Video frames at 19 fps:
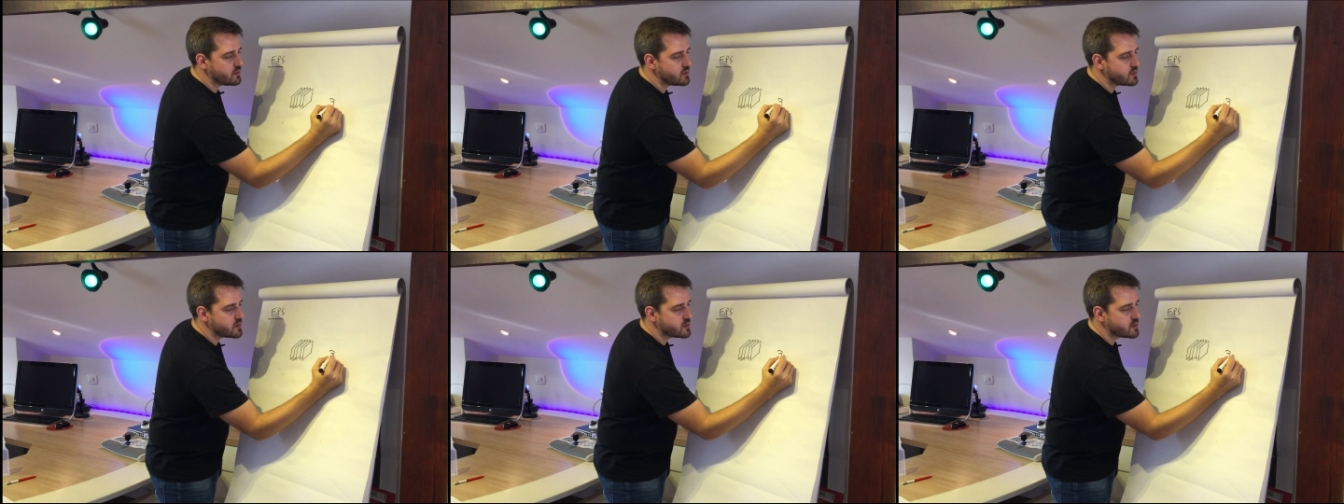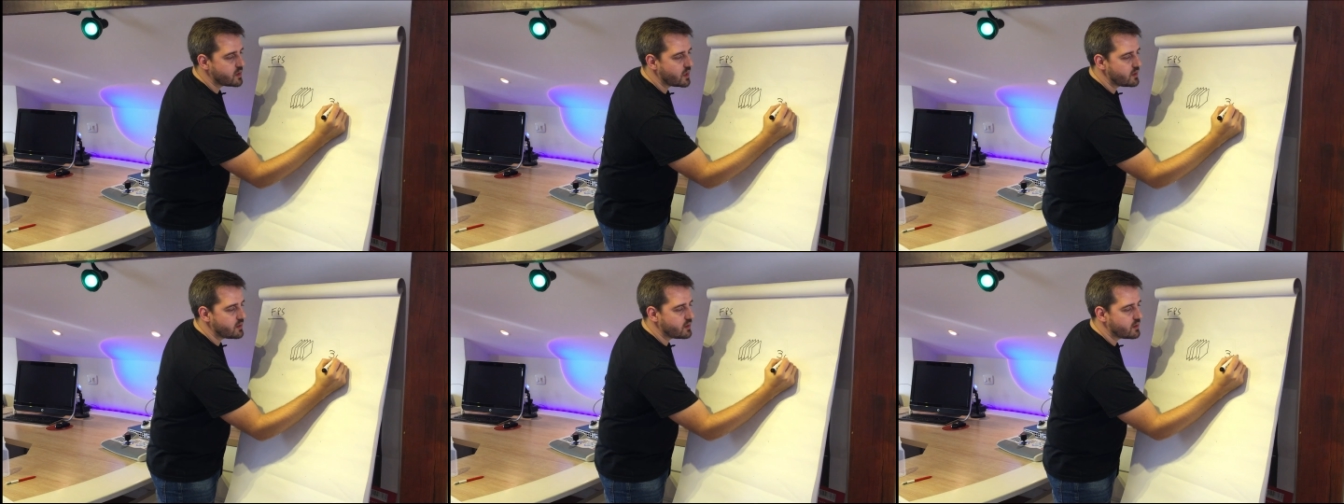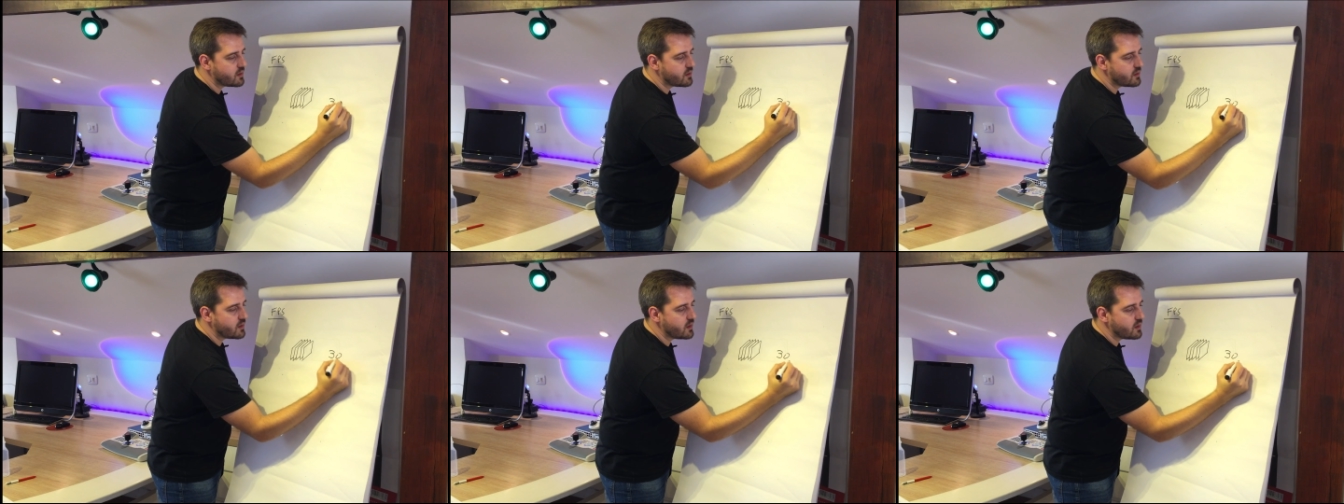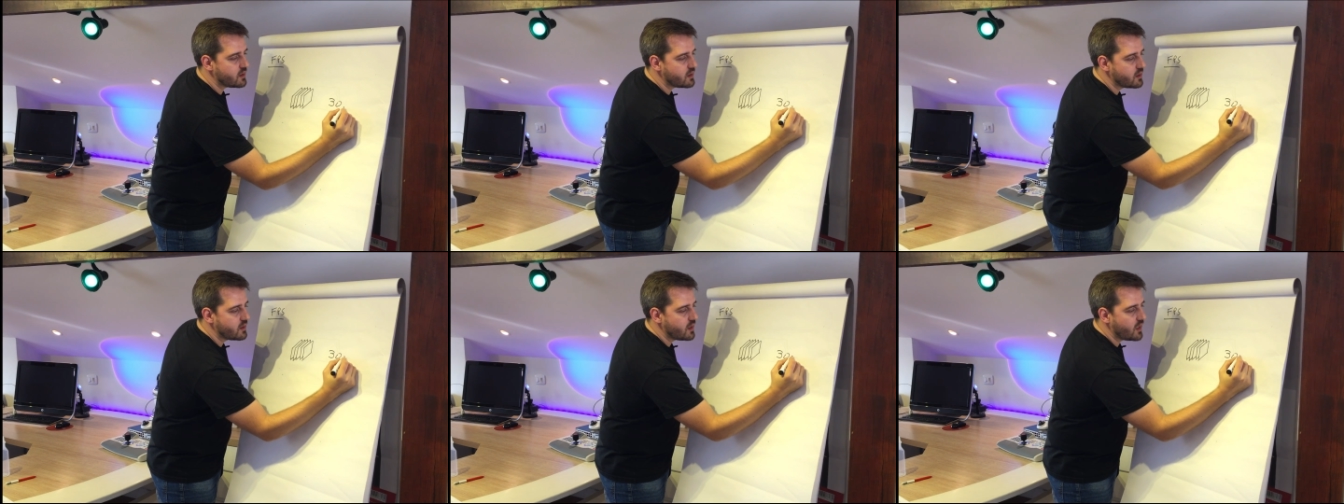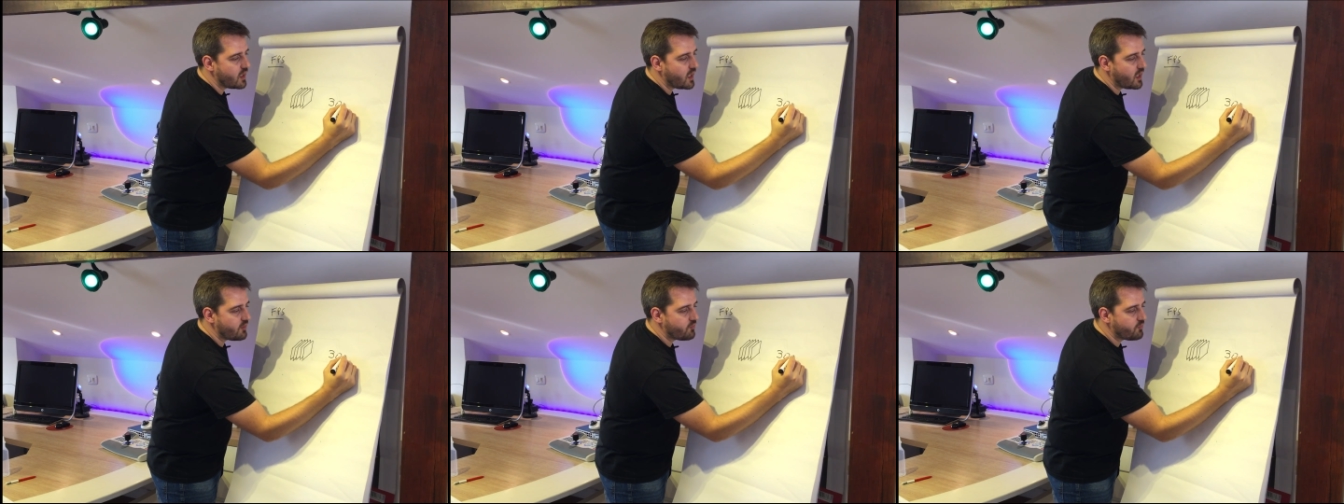standard
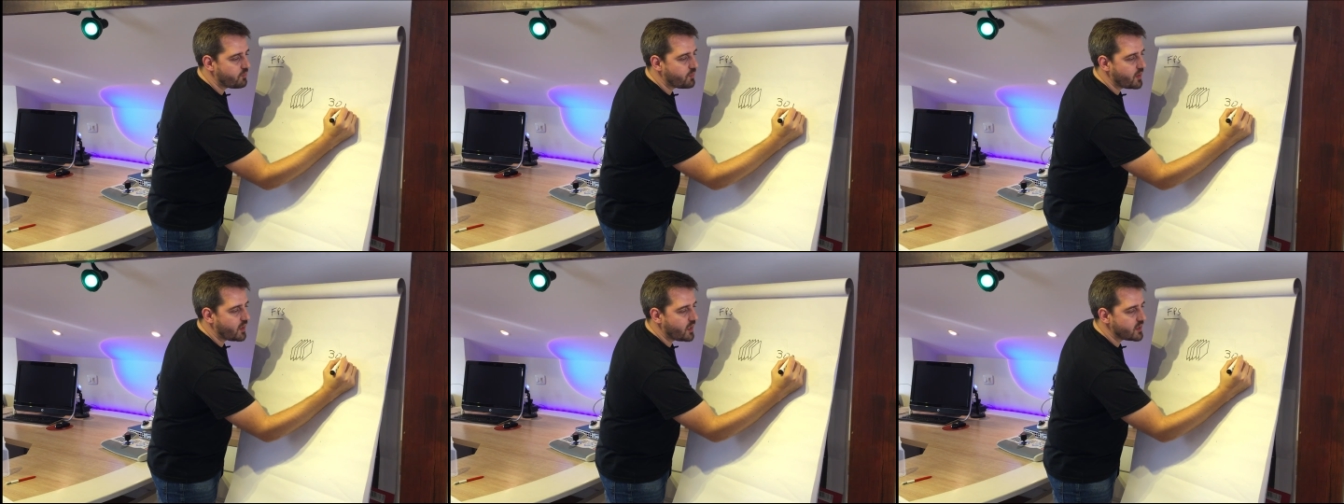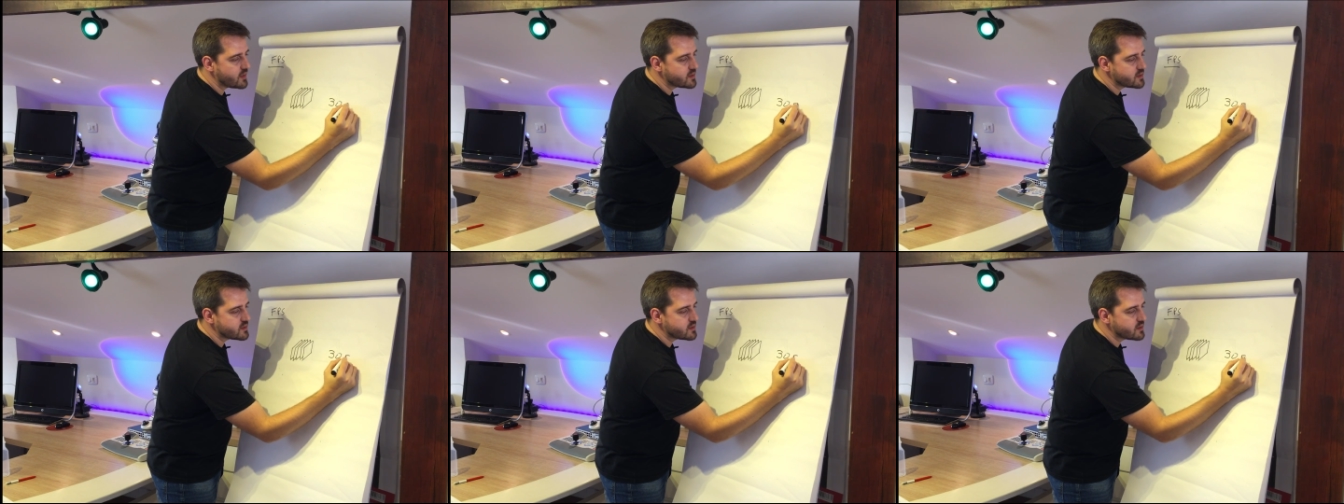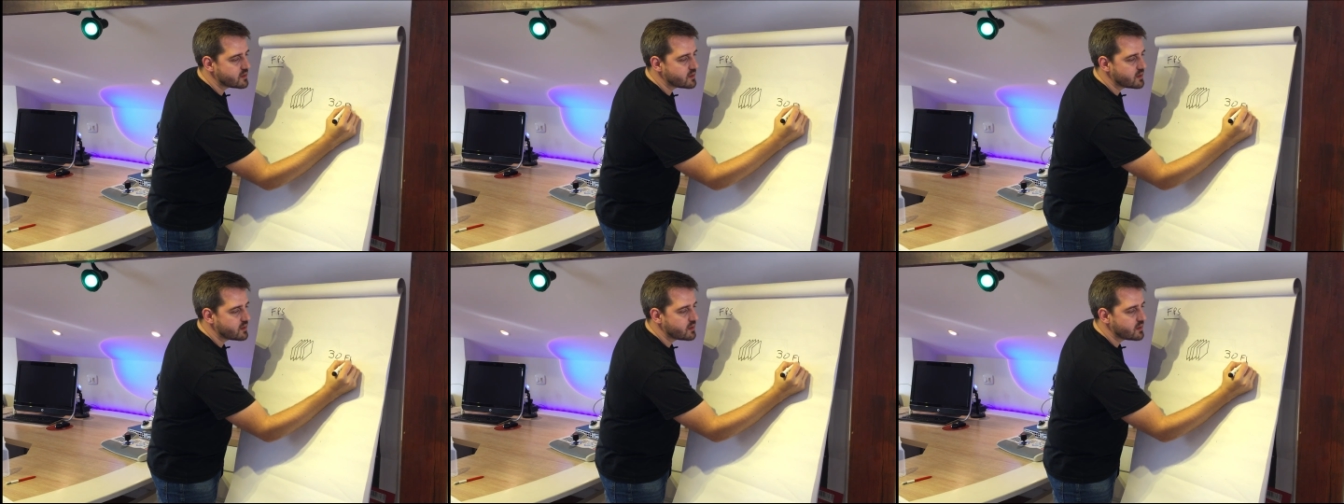FPS